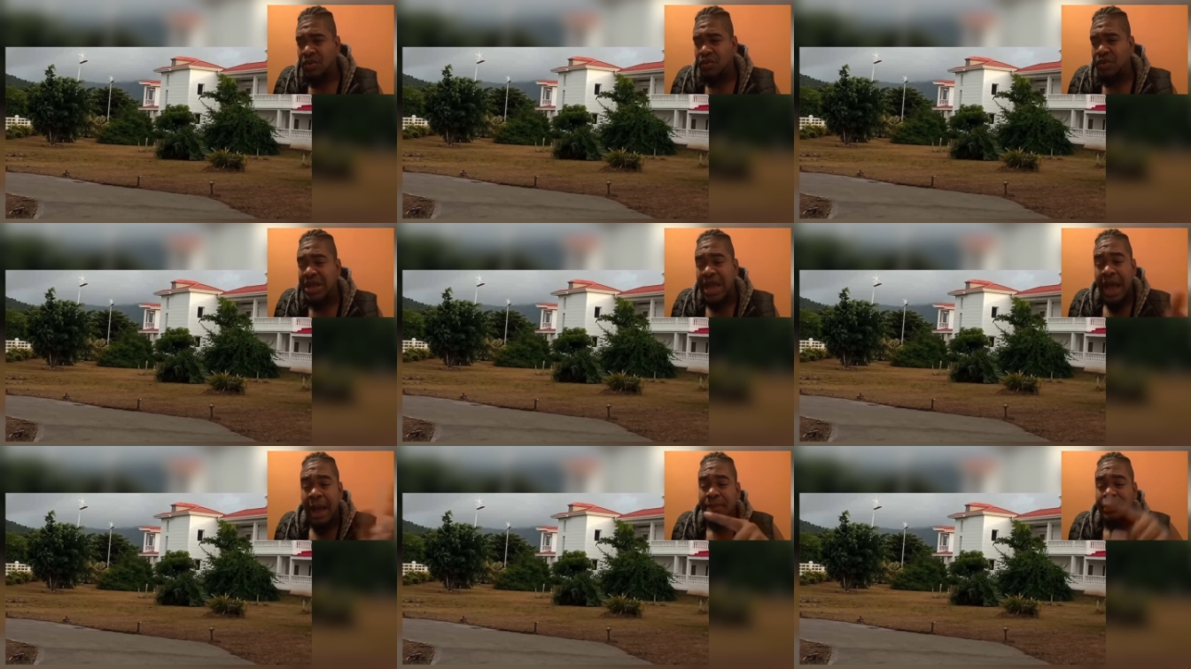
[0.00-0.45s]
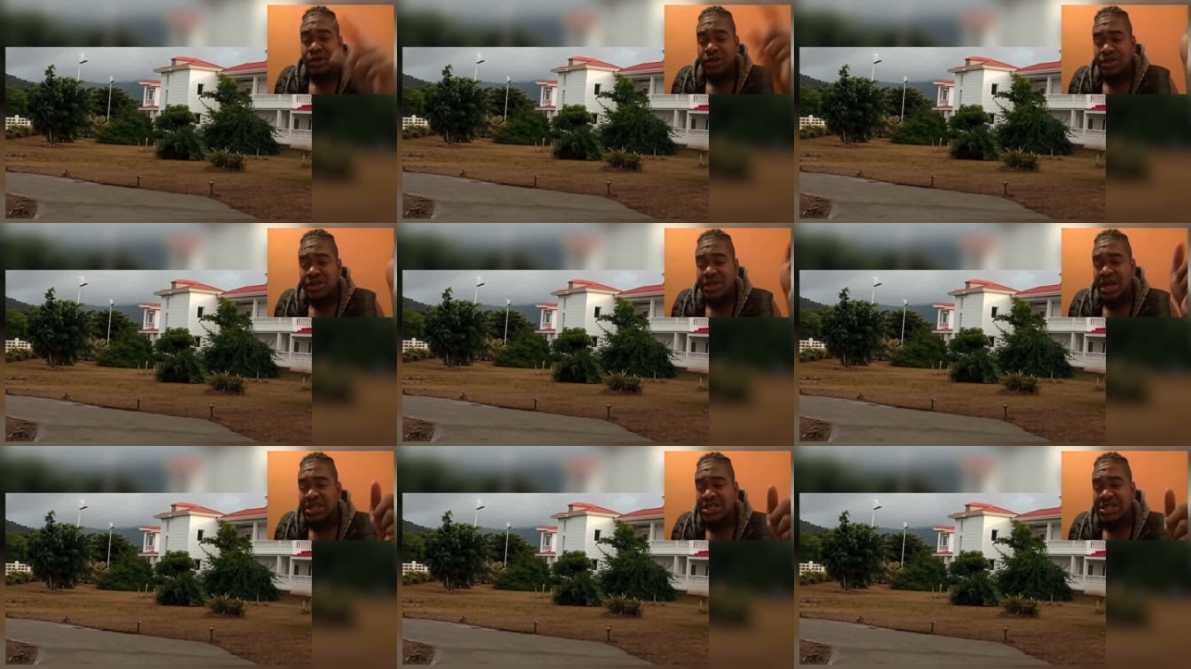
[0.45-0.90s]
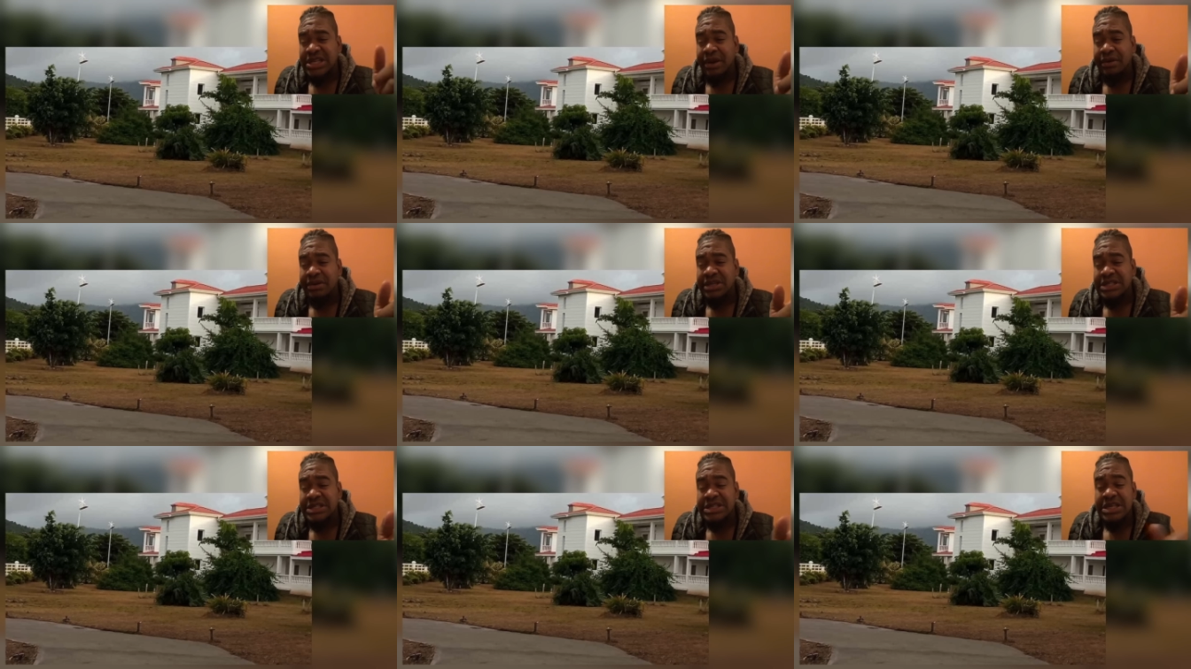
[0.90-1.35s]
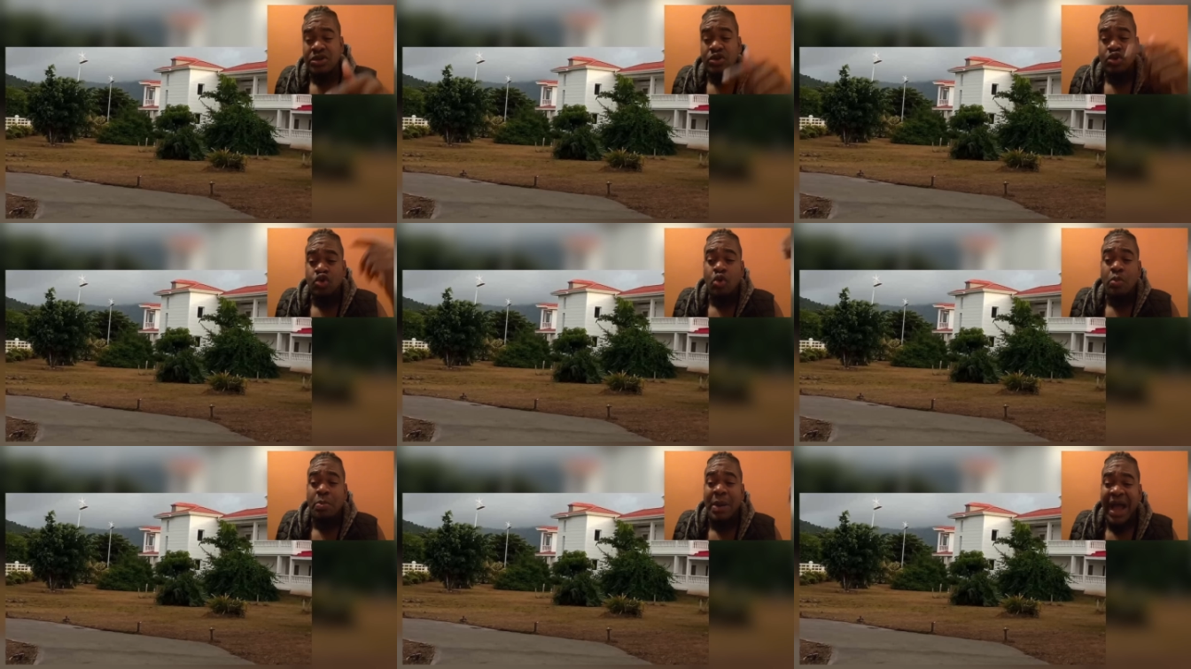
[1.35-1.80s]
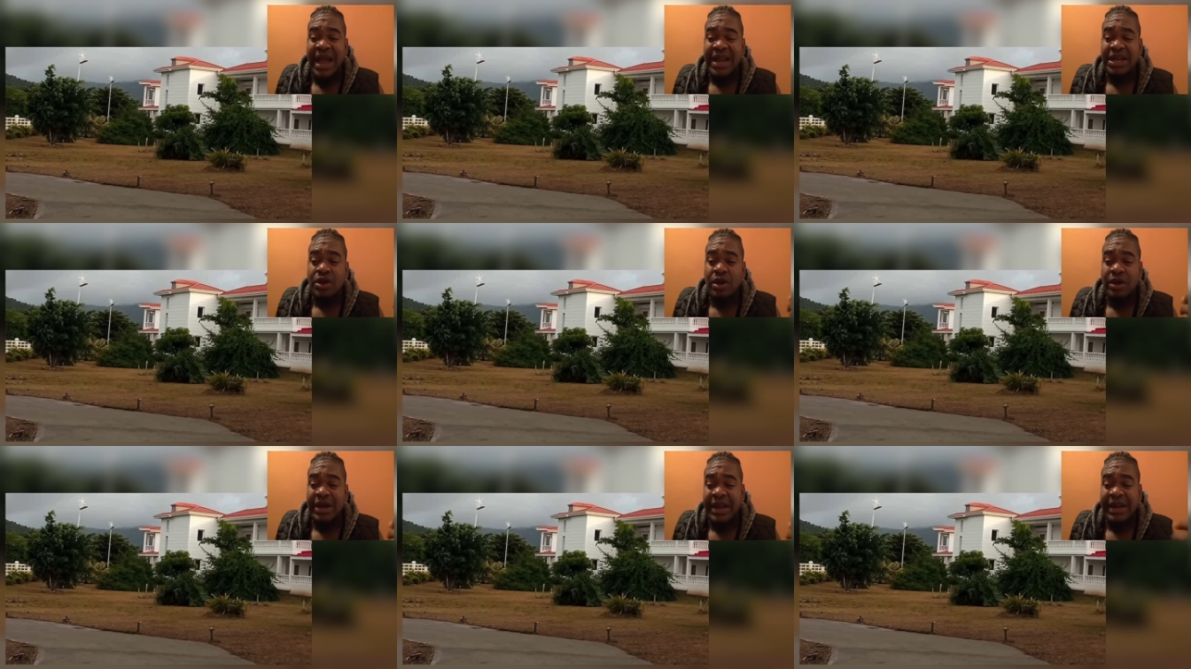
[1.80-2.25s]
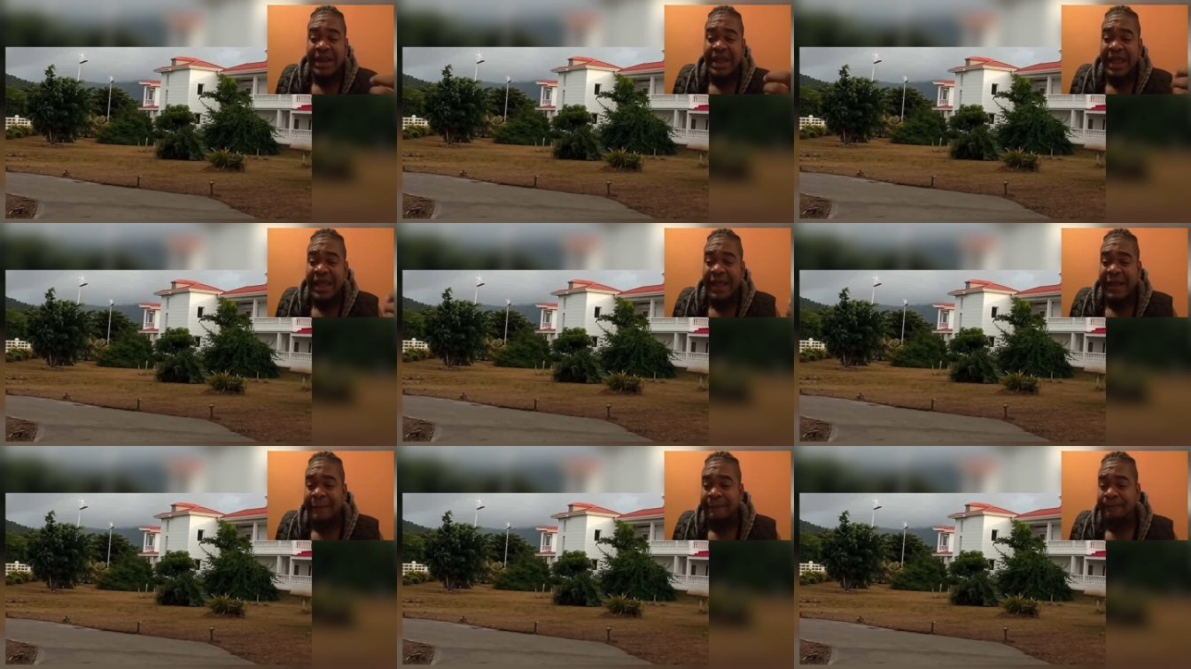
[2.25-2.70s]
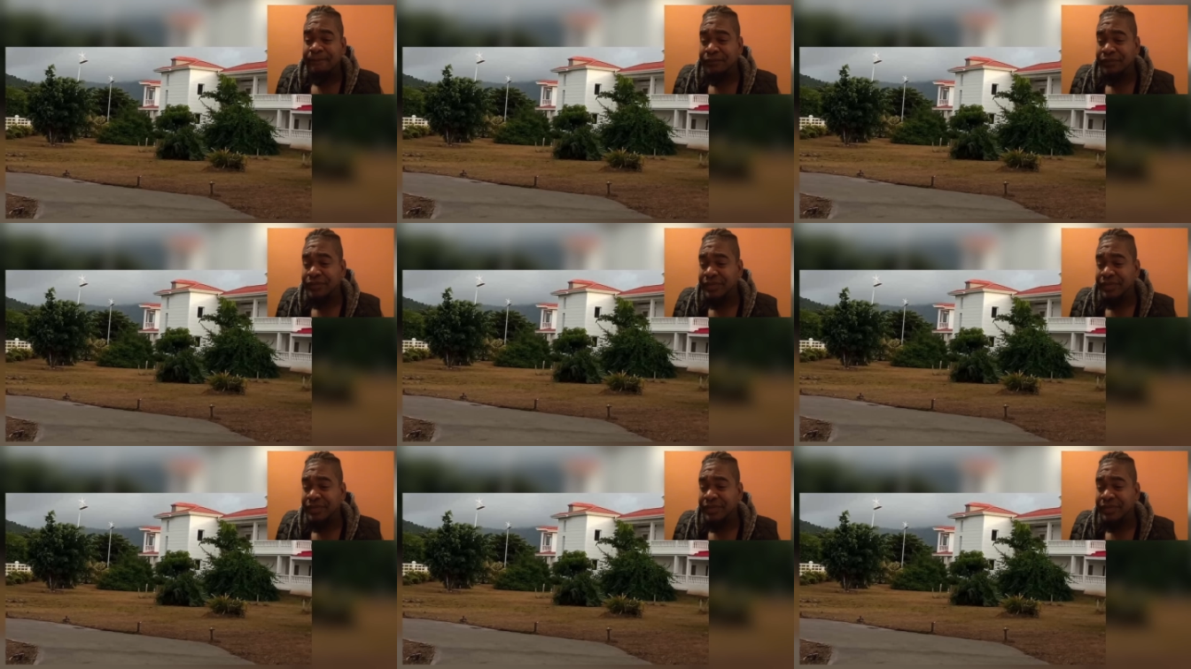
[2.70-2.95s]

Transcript: We happened to hear Skerrit is in Dubai the other day.